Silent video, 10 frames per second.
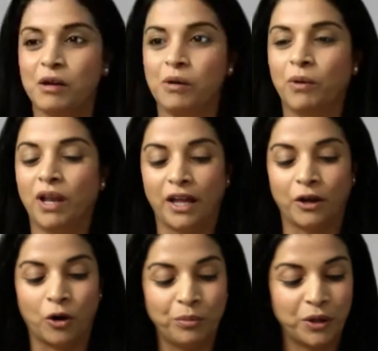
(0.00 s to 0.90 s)
Well, I
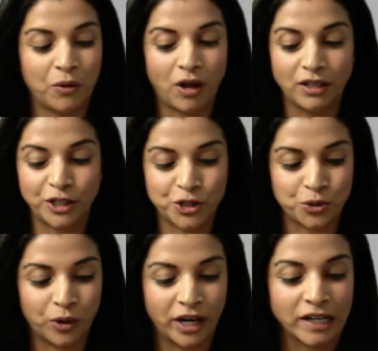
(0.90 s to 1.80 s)
hope you all
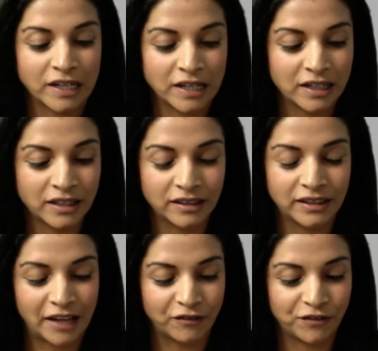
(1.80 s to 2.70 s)
enjoyed
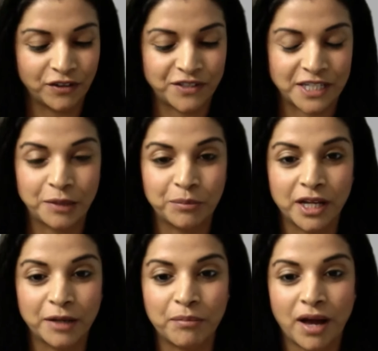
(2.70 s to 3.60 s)
that
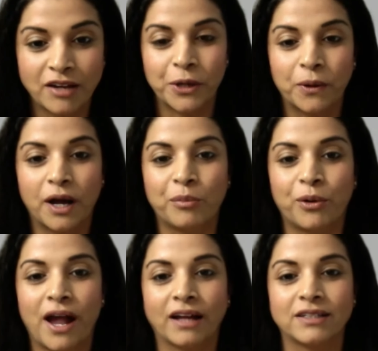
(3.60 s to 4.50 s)
15-minute mindful
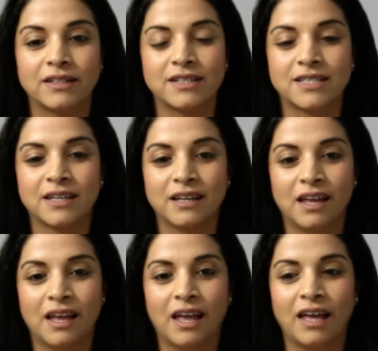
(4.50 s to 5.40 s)
yoga practice.
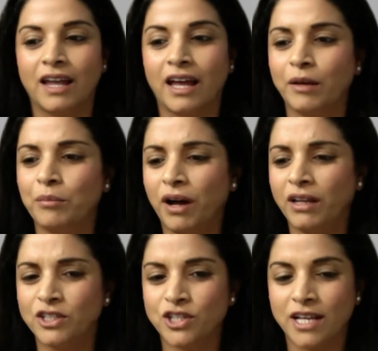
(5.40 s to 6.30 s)
And I
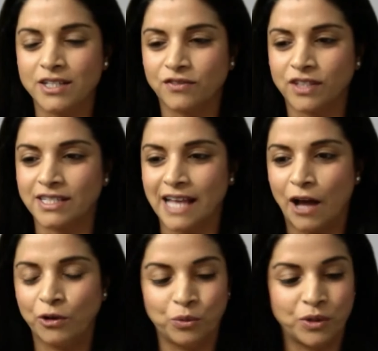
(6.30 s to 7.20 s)
apologize if the
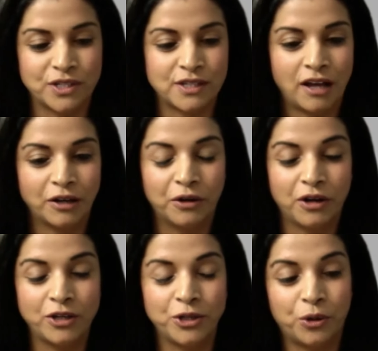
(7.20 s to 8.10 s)
sound was not good
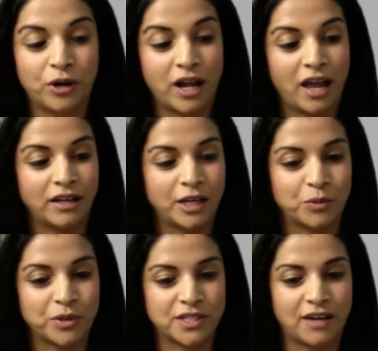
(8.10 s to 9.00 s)
on your end. It
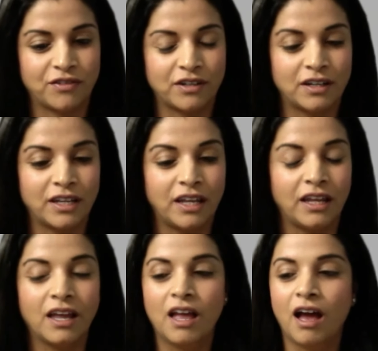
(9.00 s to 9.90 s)
was definitely
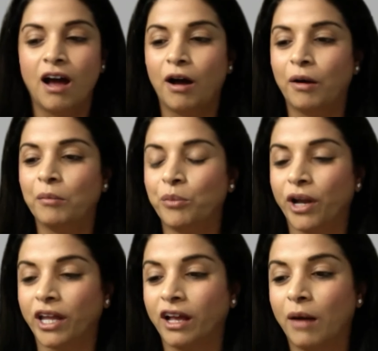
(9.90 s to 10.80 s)

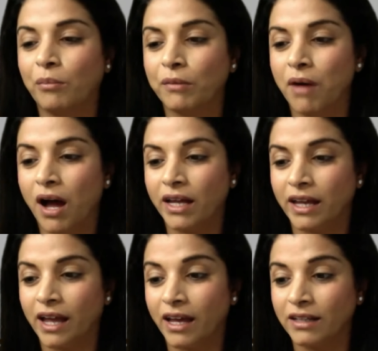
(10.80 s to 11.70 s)
breaking up on my
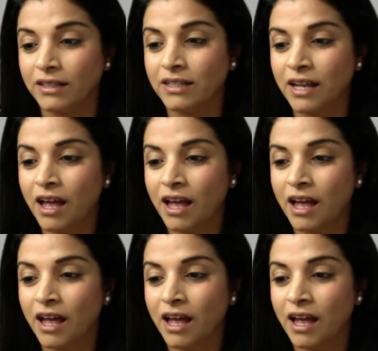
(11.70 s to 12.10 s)
end.